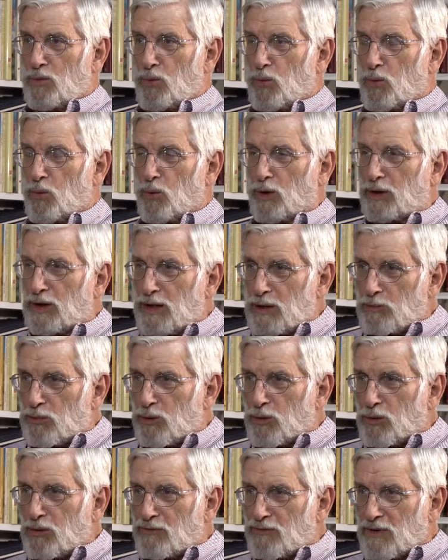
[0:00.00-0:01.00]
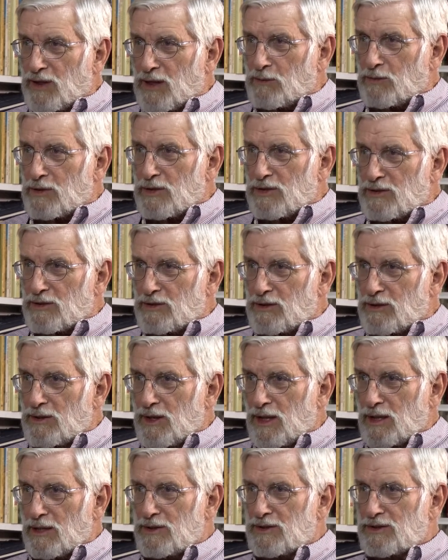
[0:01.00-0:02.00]
working poor families in the
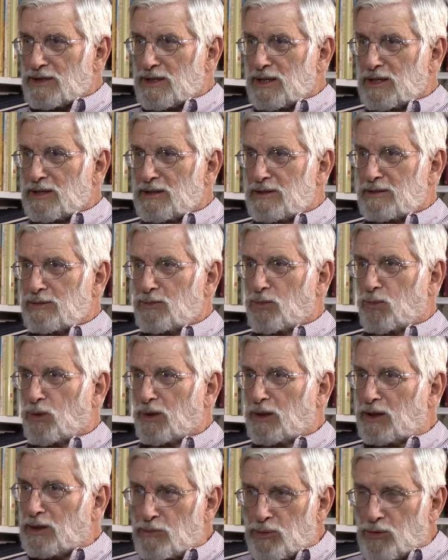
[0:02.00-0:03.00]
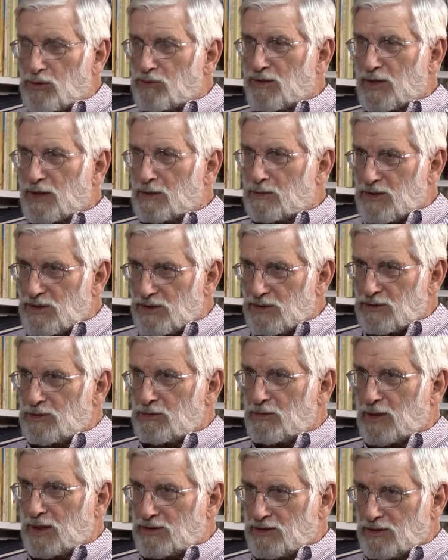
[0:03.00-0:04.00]
United States and working poor families in
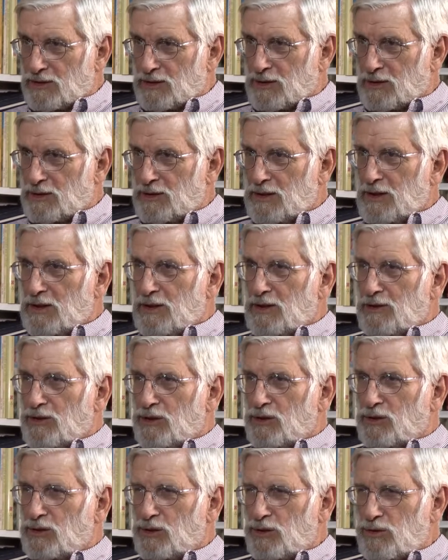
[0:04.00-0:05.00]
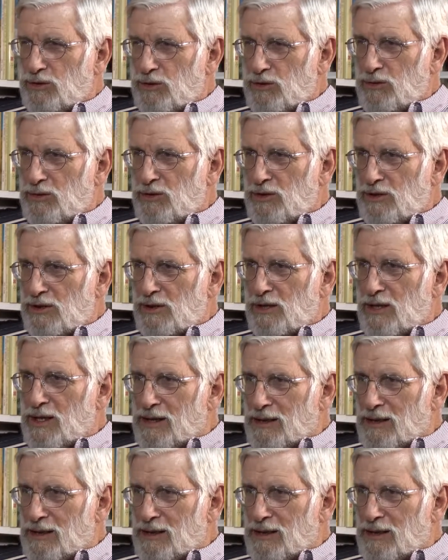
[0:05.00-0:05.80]
New Mexico to lose